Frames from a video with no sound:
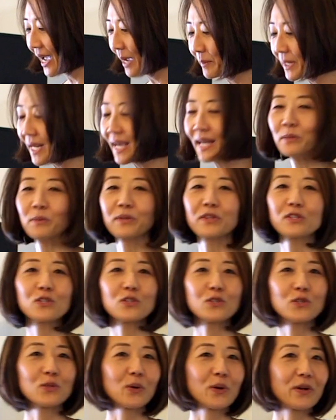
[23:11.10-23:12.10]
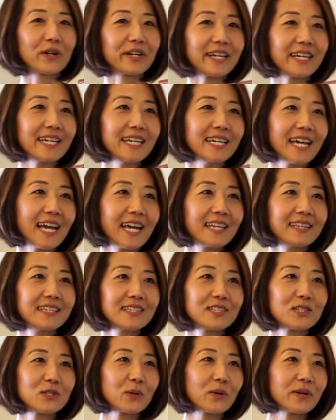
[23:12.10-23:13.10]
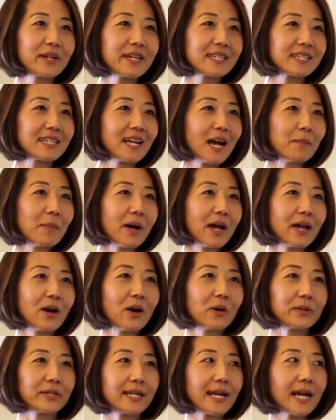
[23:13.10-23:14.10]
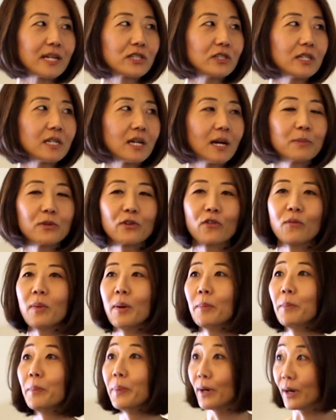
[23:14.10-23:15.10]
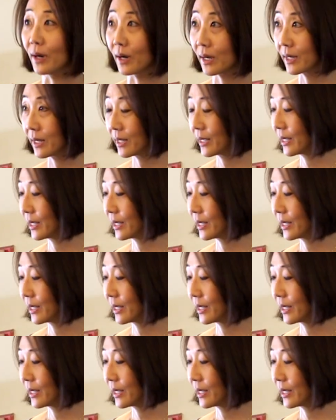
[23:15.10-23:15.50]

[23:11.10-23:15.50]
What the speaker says: I'm going to end with a story, and the story is not my own. It actually comes from a book,